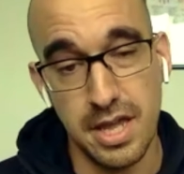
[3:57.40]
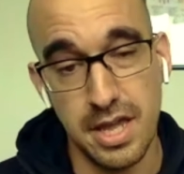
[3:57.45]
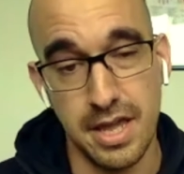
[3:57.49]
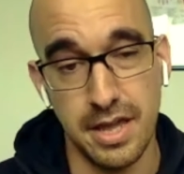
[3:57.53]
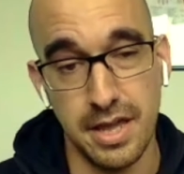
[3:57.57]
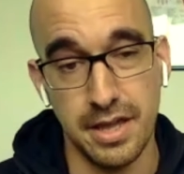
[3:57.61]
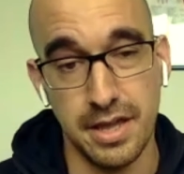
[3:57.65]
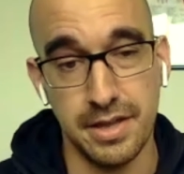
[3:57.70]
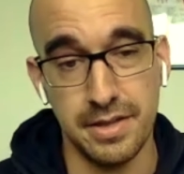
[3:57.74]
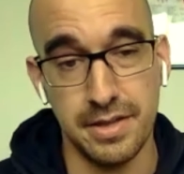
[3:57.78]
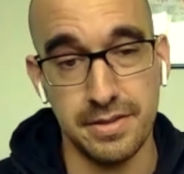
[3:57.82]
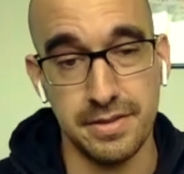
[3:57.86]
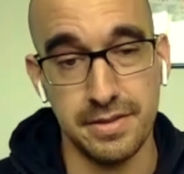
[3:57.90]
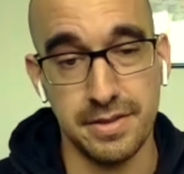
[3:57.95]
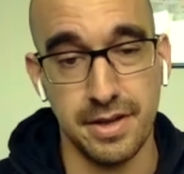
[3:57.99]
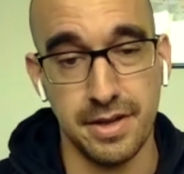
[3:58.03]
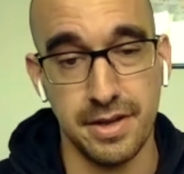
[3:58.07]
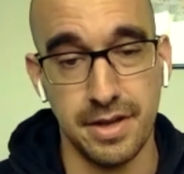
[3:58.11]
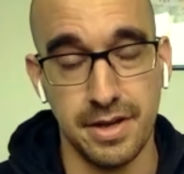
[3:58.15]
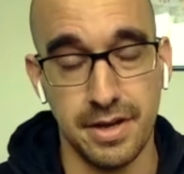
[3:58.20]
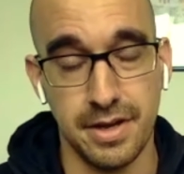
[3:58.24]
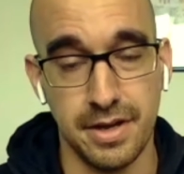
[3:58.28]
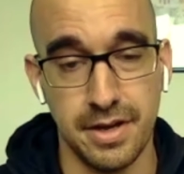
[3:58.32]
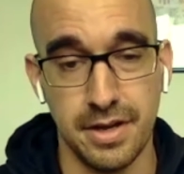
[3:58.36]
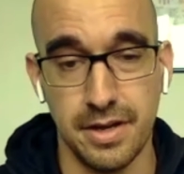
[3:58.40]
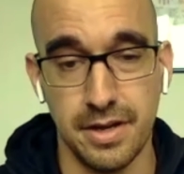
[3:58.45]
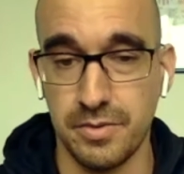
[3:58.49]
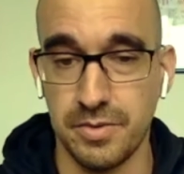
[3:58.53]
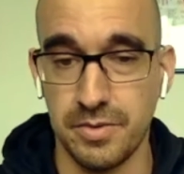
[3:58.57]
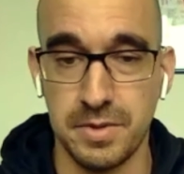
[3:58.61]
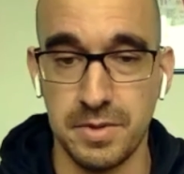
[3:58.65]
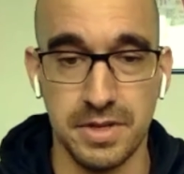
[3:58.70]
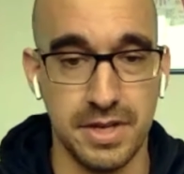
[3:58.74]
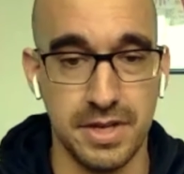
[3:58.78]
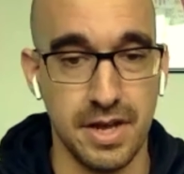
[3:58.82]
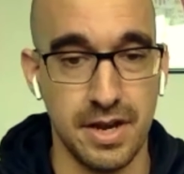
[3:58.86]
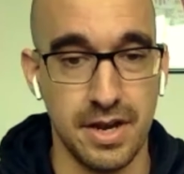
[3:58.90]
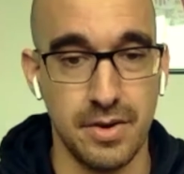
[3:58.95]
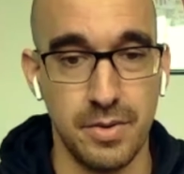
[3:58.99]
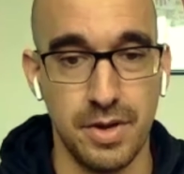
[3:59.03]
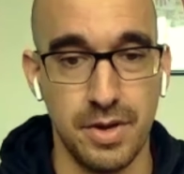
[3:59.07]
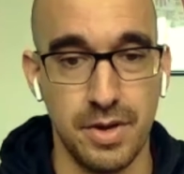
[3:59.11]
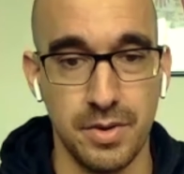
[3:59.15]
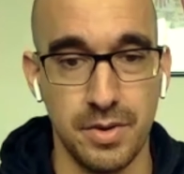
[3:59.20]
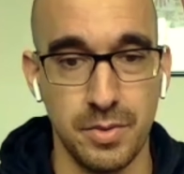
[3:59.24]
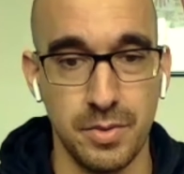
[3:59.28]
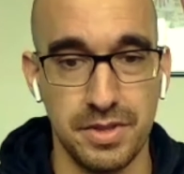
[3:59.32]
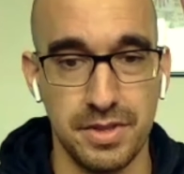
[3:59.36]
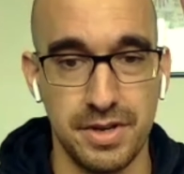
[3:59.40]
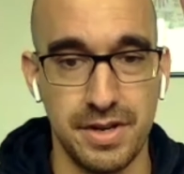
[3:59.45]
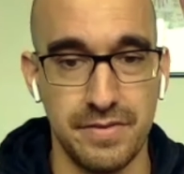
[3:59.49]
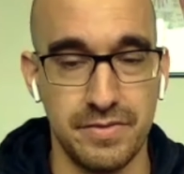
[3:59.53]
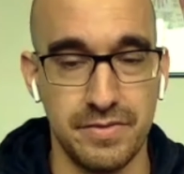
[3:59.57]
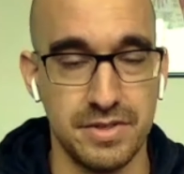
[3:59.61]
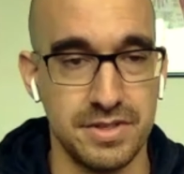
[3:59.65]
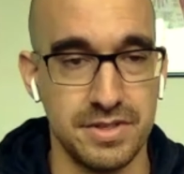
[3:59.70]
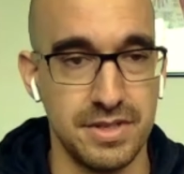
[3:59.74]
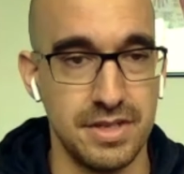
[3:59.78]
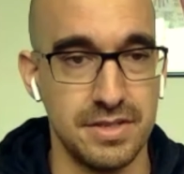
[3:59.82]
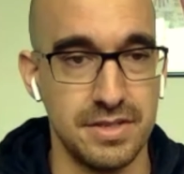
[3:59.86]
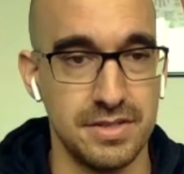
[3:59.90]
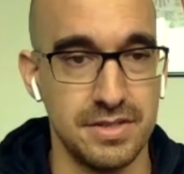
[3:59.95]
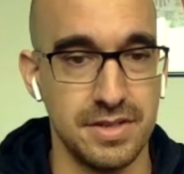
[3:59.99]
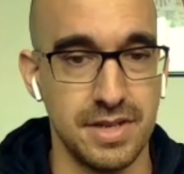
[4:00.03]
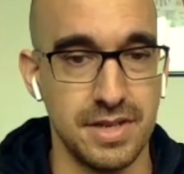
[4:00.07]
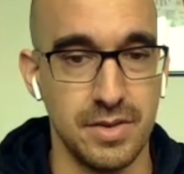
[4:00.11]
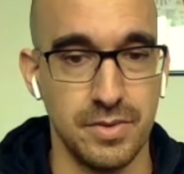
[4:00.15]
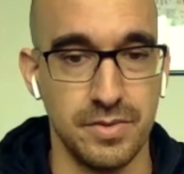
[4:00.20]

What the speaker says: and, we've been kind of running with it ever since. And